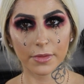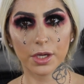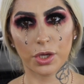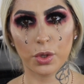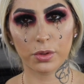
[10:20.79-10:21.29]
a
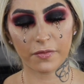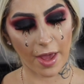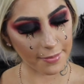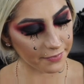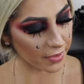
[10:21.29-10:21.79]
cute little
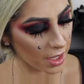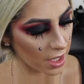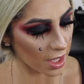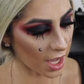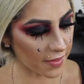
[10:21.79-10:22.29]
vibe.
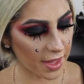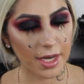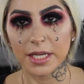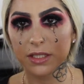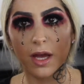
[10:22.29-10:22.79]
And then
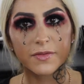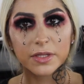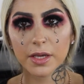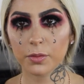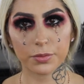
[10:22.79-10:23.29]
I still have to
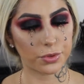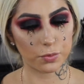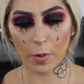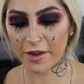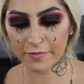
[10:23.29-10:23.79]
like
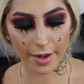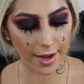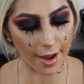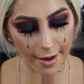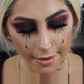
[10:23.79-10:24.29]
wave my
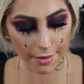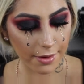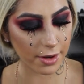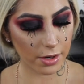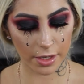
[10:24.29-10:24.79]

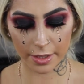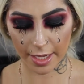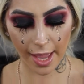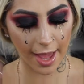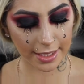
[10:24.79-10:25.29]
hair and like
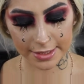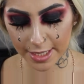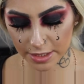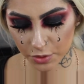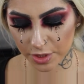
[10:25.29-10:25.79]
add
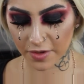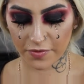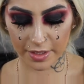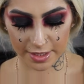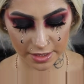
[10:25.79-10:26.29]
accessories. I feel
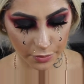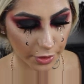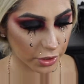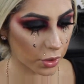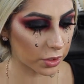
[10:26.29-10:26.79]
like that's gonna bring
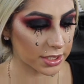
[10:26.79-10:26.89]
the whole look